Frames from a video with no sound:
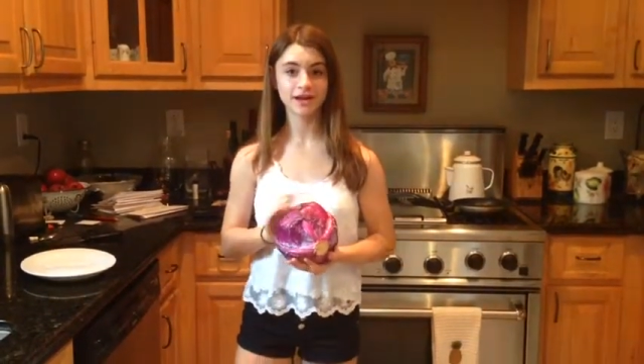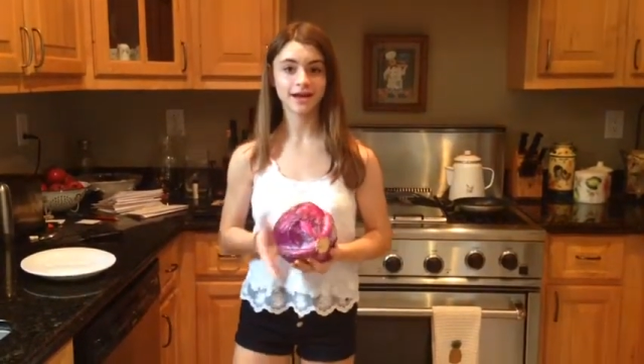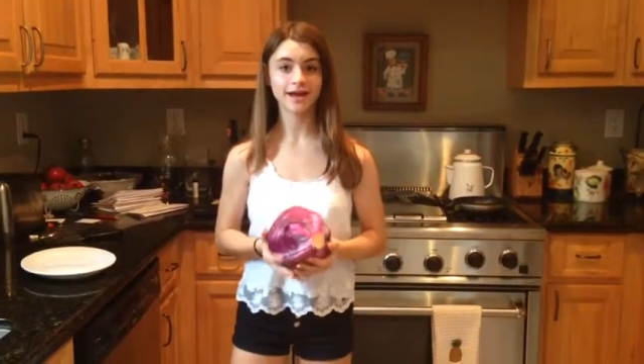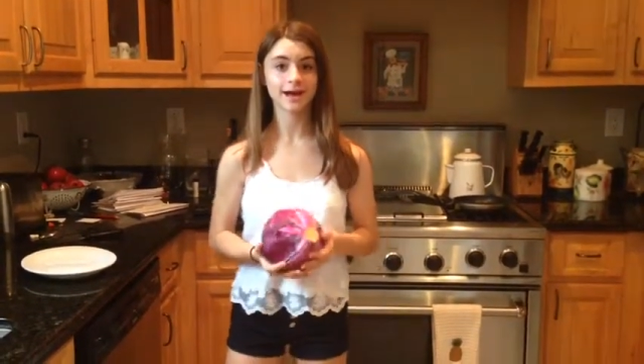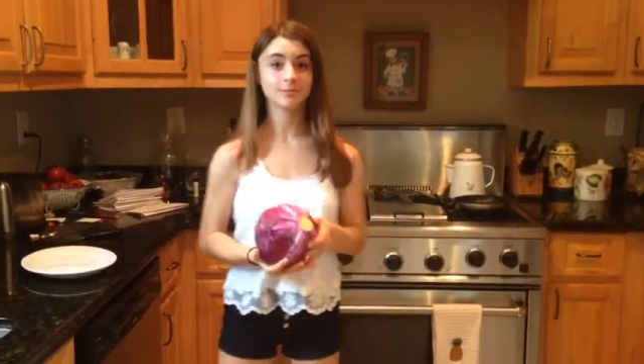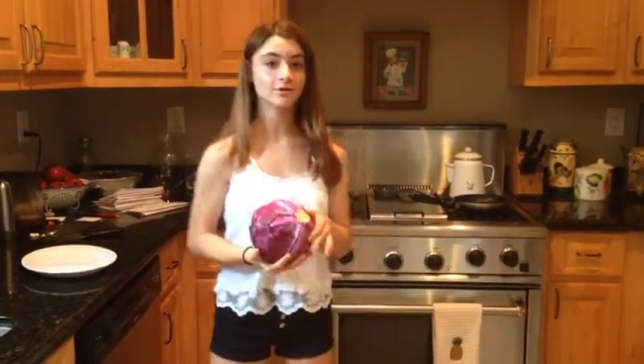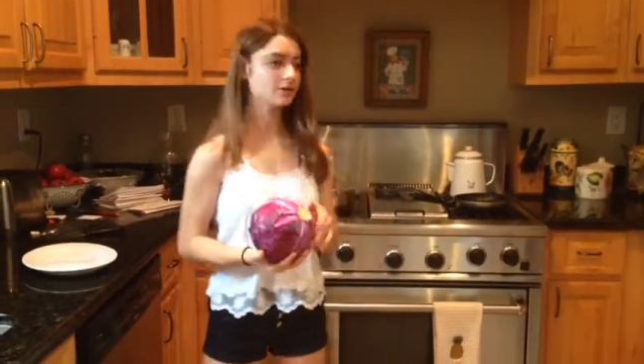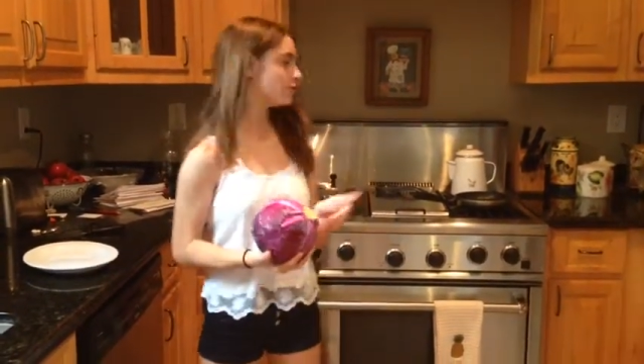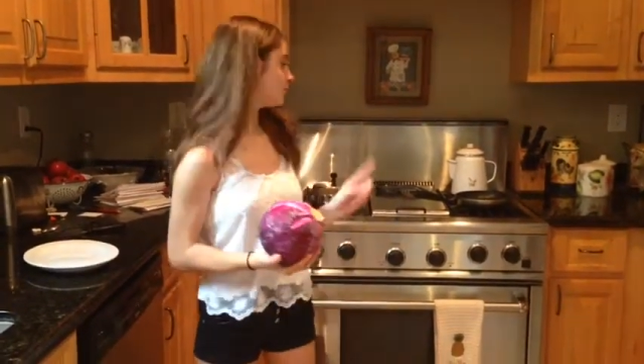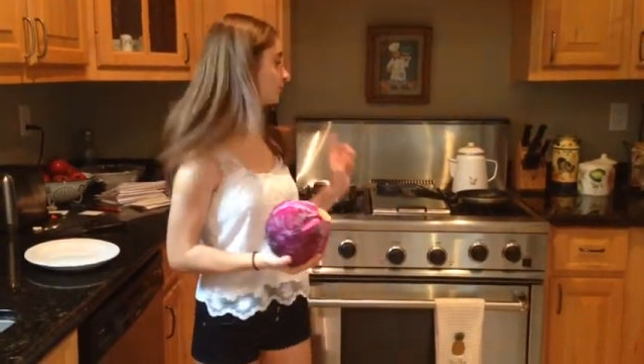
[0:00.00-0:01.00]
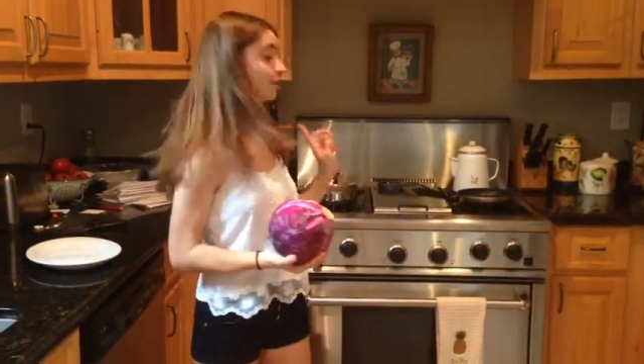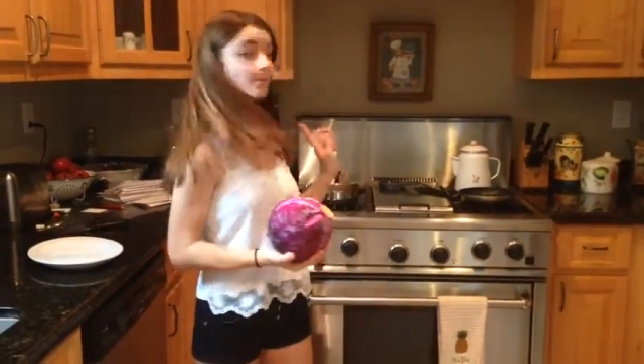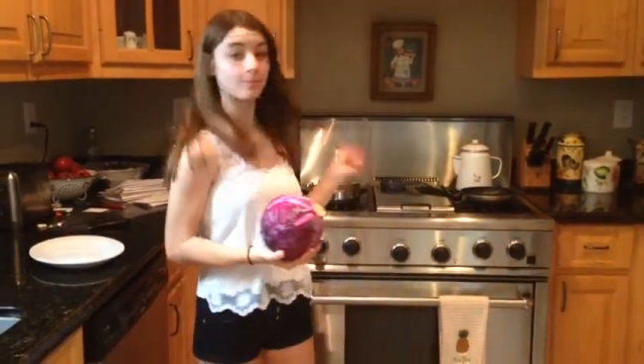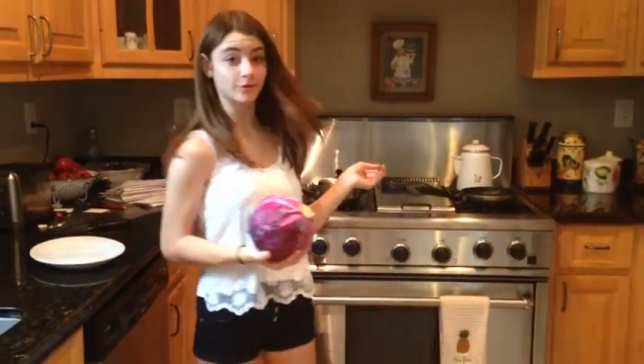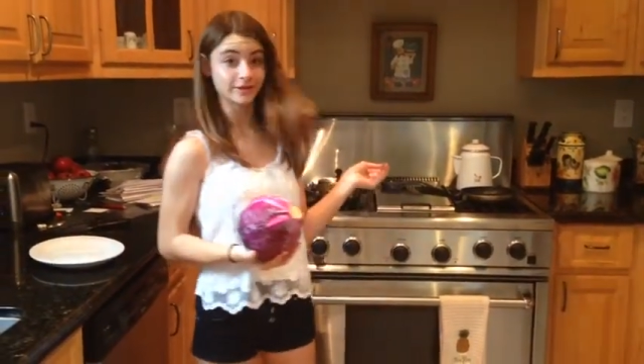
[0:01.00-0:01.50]
and I'm going
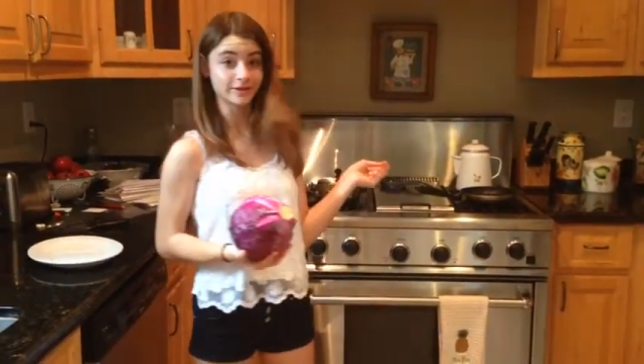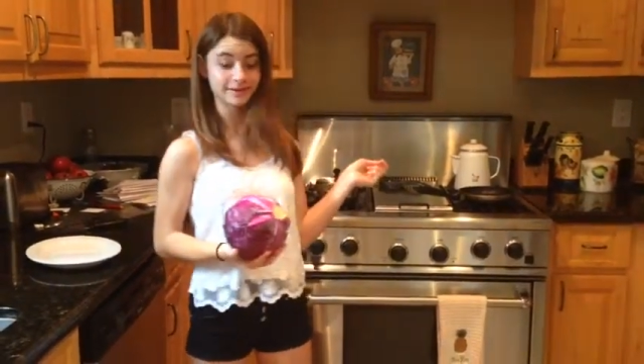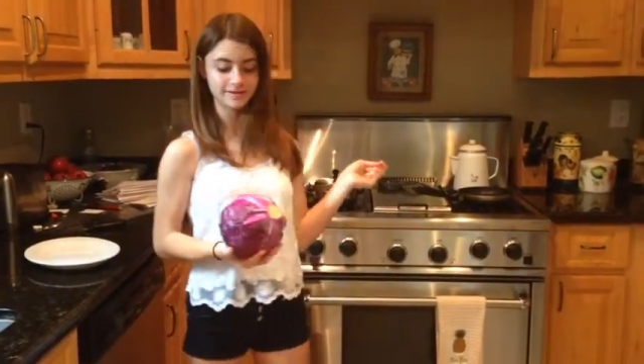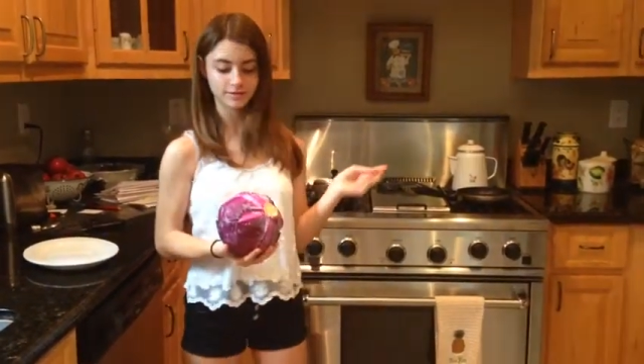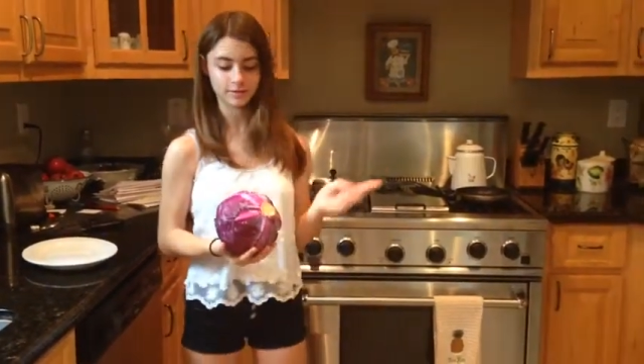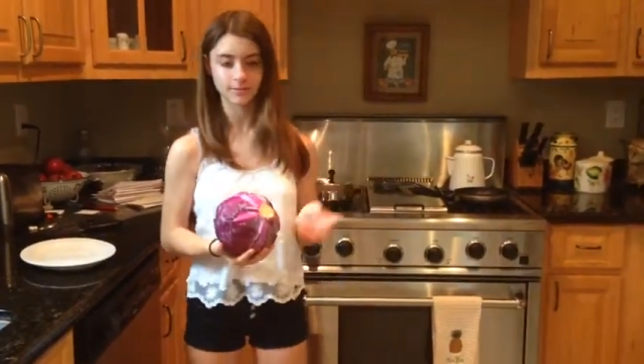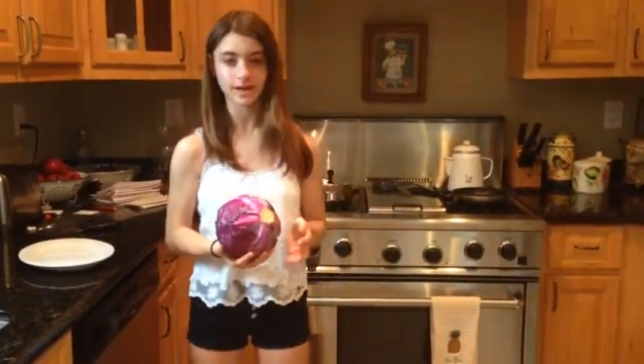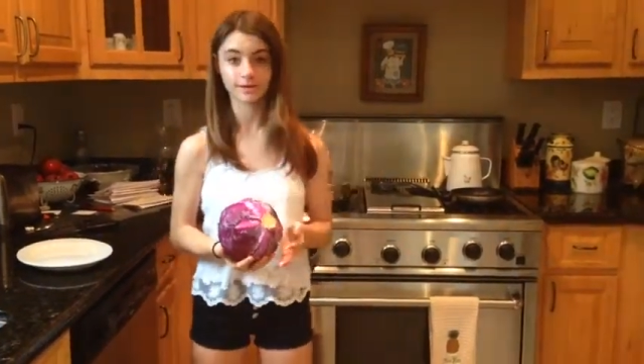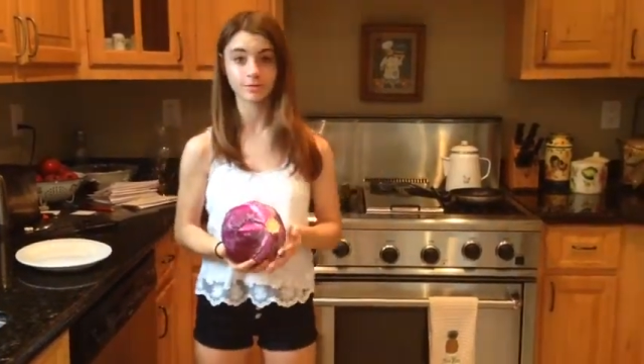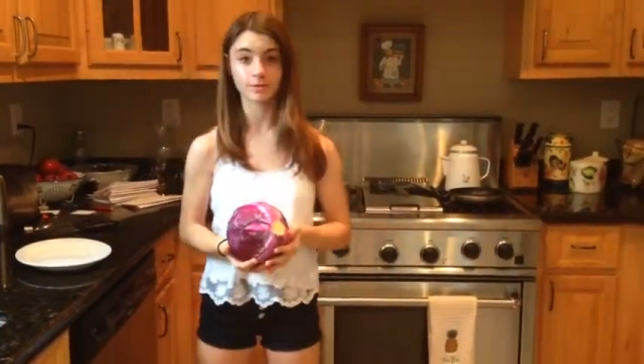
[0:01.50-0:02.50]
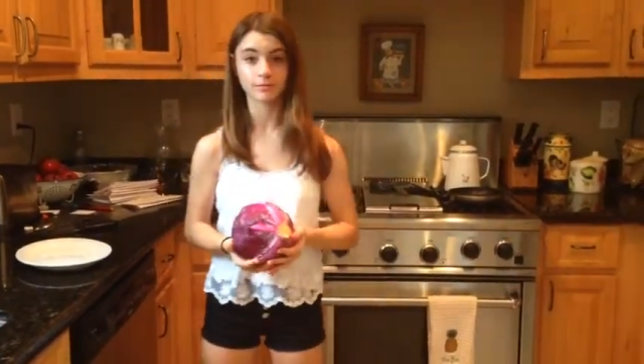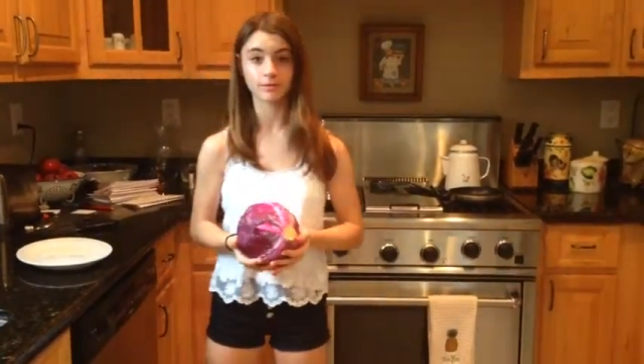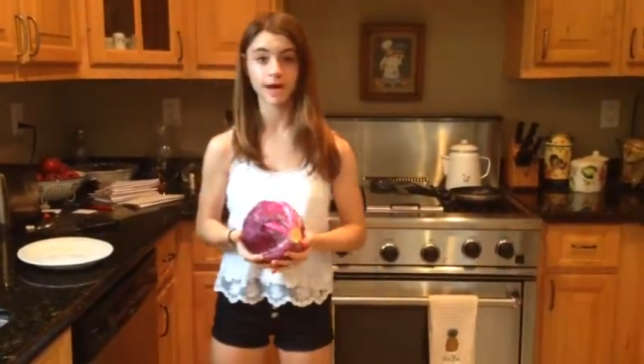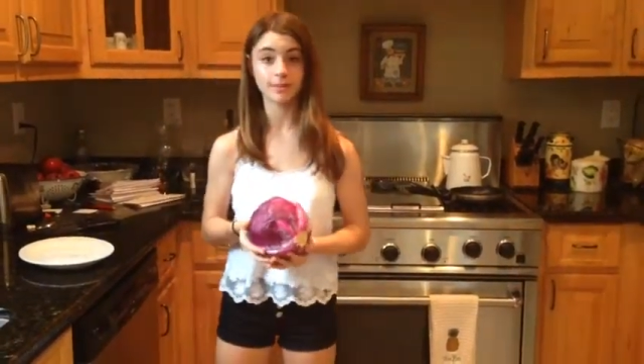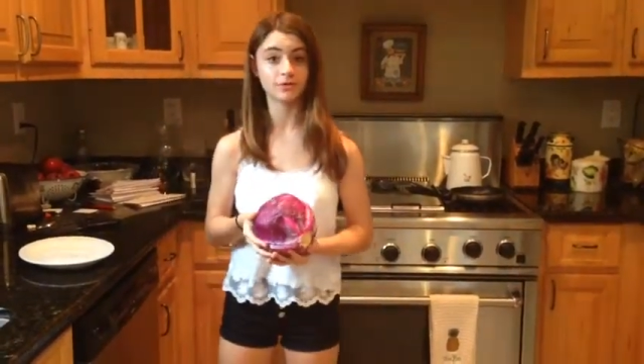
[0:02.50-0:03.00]
to boil it to make purple
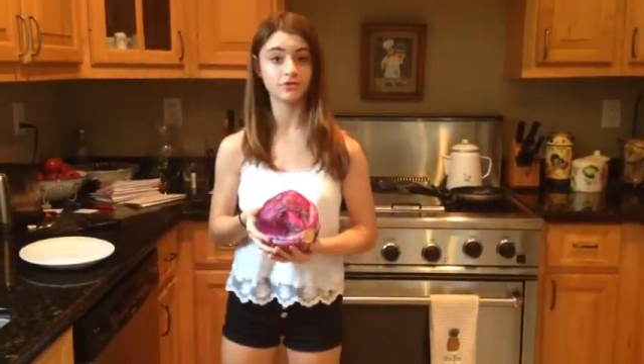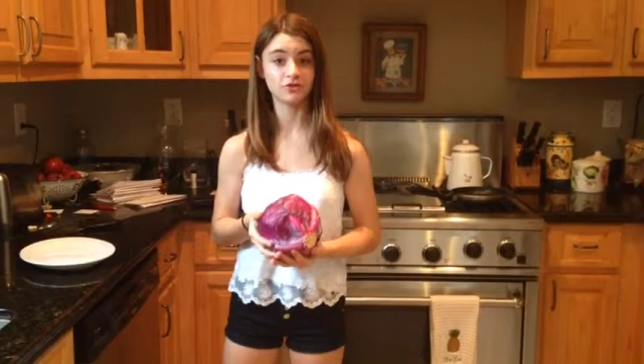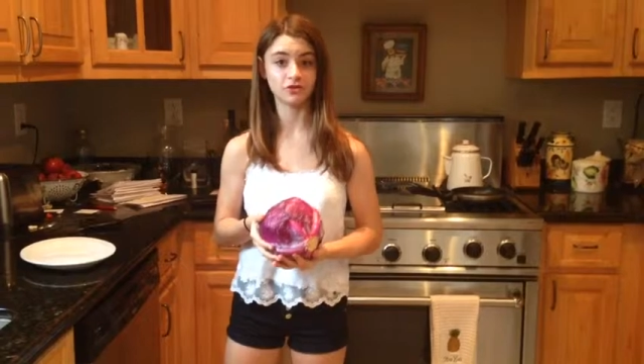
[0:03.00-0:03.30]
cabbage